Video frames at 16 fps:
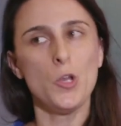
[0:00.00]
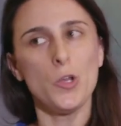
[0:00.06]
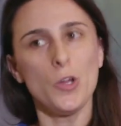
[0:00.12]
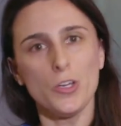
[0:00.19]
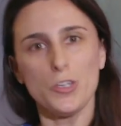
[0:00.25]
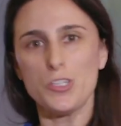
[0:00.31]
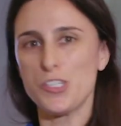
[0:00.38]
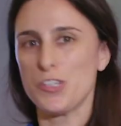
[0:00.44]

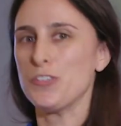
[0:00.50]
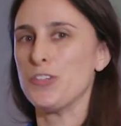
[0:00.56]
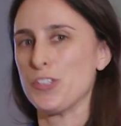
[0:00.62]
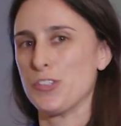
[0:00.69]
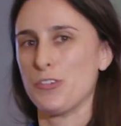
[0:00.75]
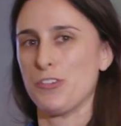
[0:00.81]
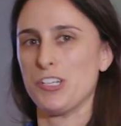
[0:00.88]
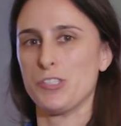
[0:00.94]
not using
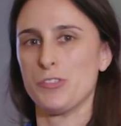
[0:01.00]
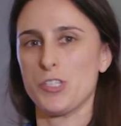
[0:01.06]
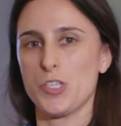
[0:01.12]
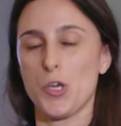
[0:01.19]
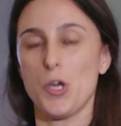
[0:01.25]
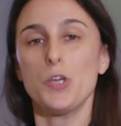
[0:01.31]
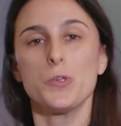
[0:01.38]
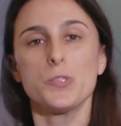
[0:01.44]
phosphorescence
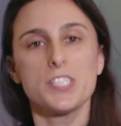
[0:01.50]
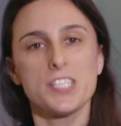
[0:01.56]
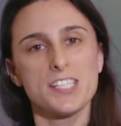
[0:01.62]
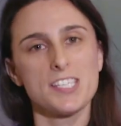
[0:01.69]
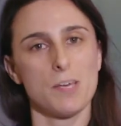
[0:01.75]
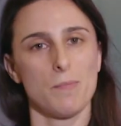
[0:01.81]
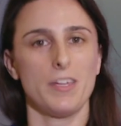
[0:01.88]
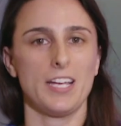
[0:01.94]
though, using
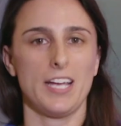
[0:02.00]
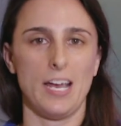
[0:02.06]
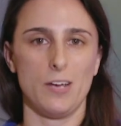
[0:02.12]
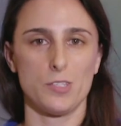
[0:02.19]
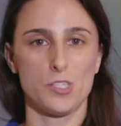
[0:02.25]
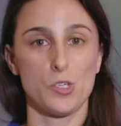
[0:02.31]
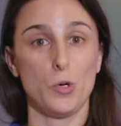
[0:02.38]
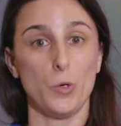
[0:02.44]
something
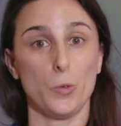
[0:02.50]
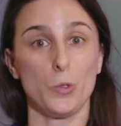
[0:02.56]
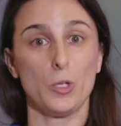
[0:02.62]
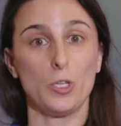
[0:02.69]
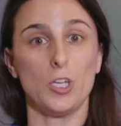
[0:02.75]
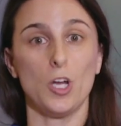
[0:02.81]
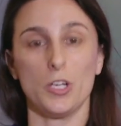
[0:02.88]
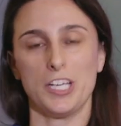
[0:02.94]
else called
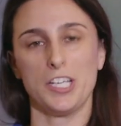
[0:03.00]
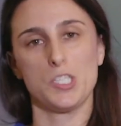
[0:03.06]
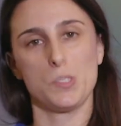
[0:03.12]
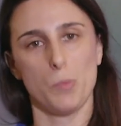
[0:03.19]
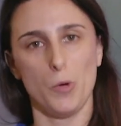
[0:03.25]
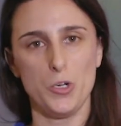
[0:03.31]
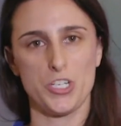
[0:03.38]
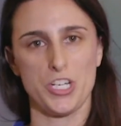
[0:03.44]
long
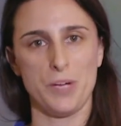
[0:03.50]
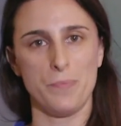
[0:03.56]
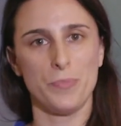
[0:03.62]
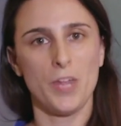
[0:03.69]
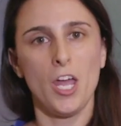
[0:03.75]
exposure.